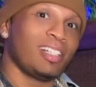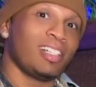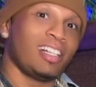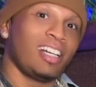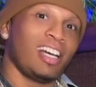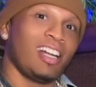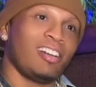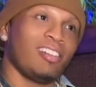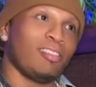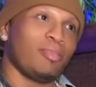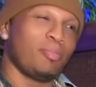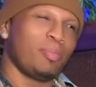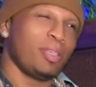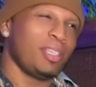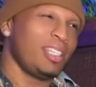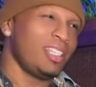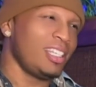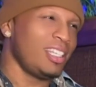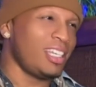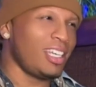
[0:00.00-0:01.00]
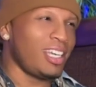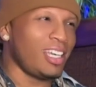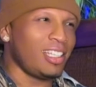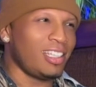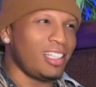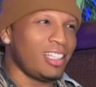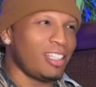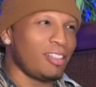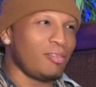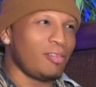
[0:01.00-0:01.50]
I don't know, PGA, I
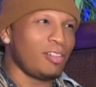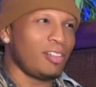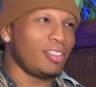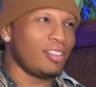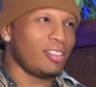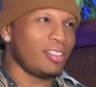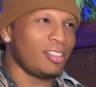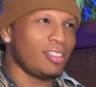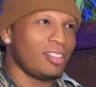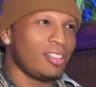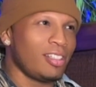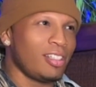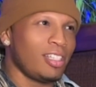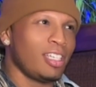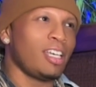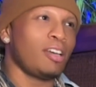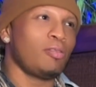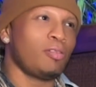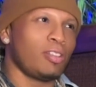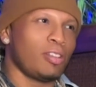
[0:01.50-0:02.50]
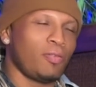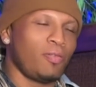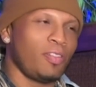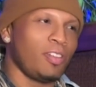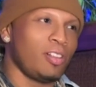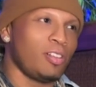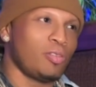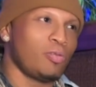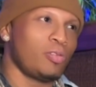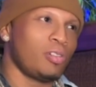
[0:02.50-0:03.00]
think it was, yeah, where the
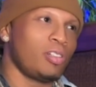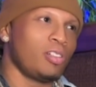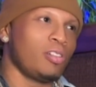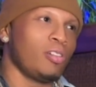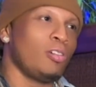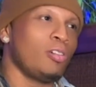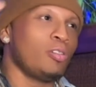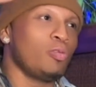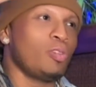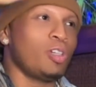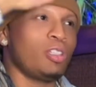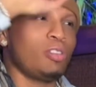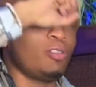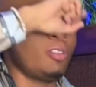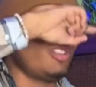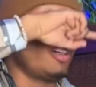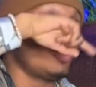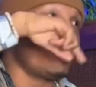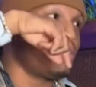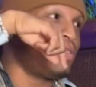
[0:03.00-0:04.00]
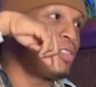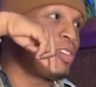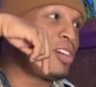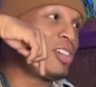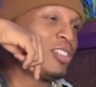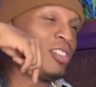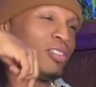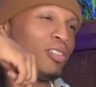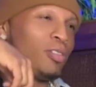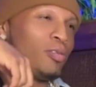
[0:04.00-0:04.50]
fields were, all the way to Don and
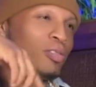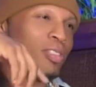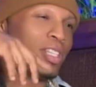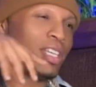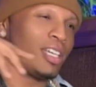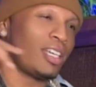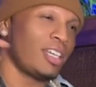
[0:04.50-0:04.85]
Ross. So it was like